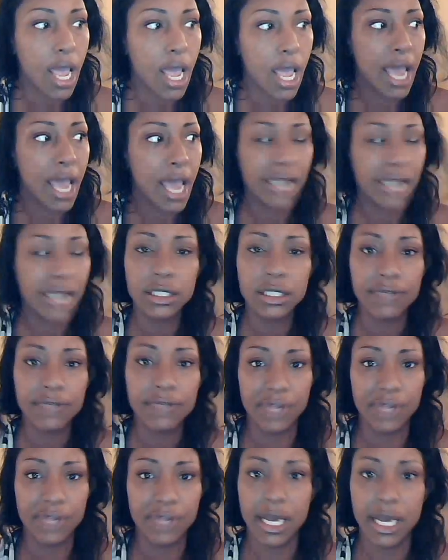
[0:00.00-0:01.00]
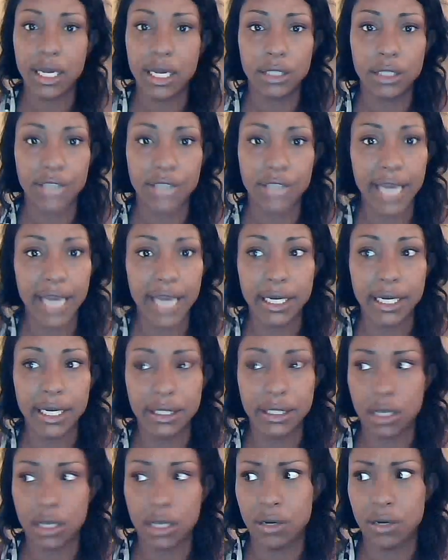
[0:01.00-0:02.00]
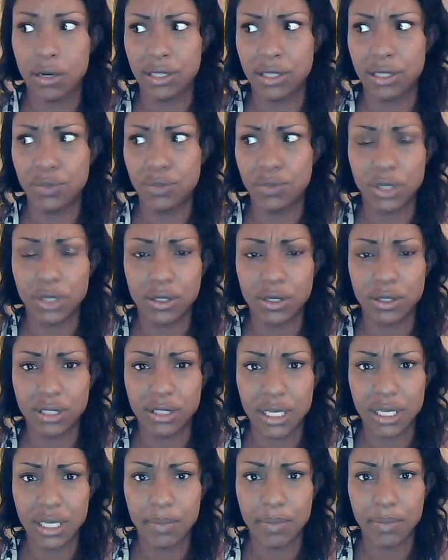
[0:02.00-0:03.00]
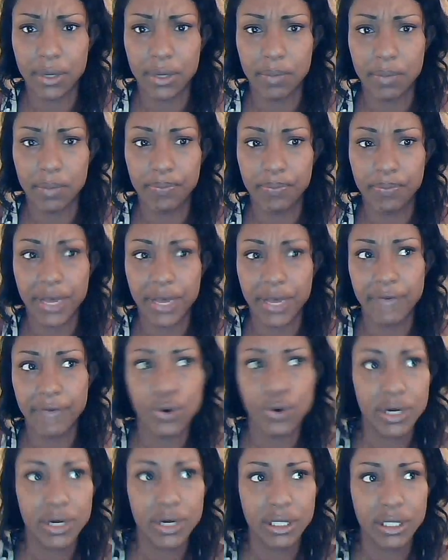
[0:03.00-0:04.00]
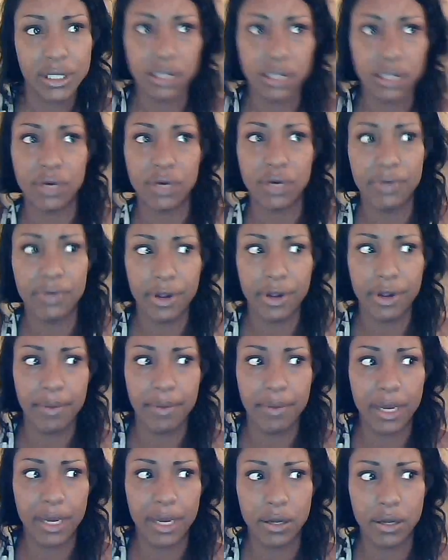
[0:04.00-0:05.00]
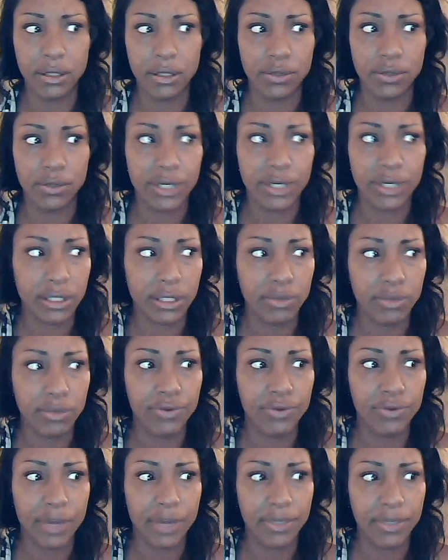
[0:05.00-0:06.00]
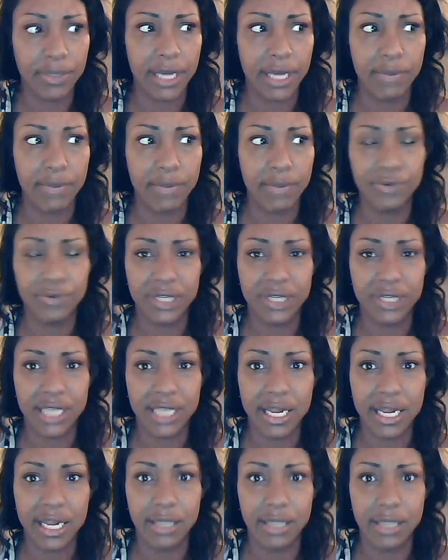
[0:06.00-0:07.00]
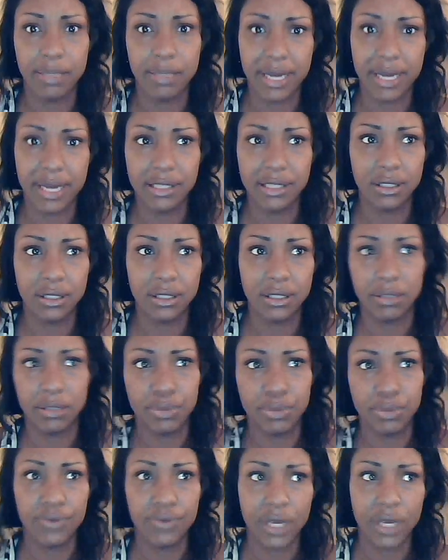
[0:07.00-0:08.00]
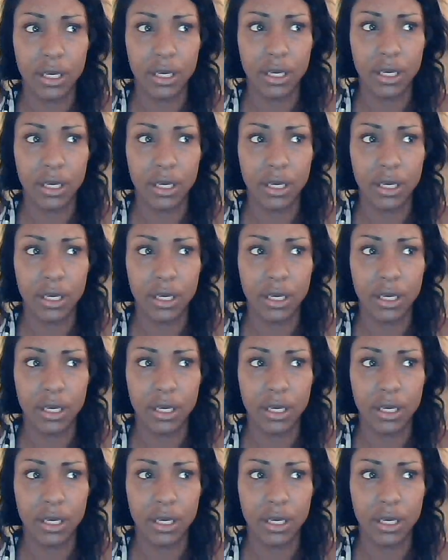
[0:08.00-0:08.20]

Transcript: And I just didn't feel like jacking it. So I just wanted to go to sleep. But of course, he's over there making all these noises, moving up and down, moving his hand, and the bed is moving.